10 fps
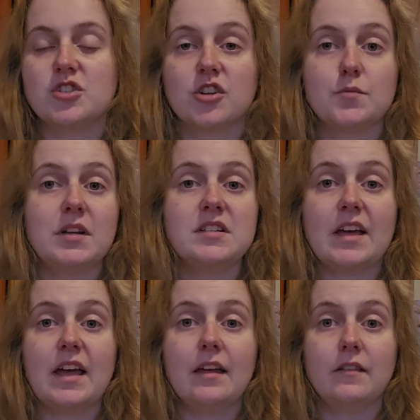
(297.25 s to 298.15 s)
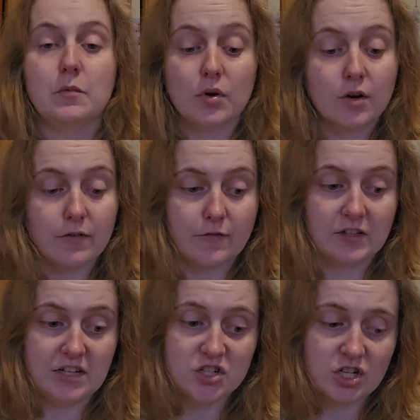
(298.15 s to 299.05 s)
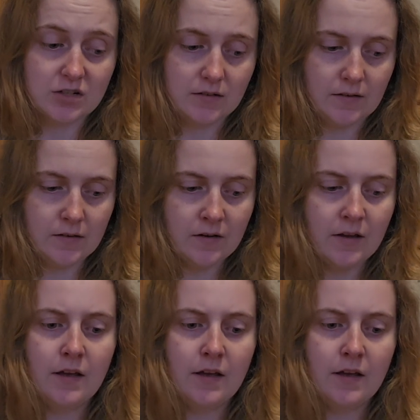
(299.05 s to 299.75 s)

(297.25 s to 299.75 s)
Judgment Day in the Book of Revelations,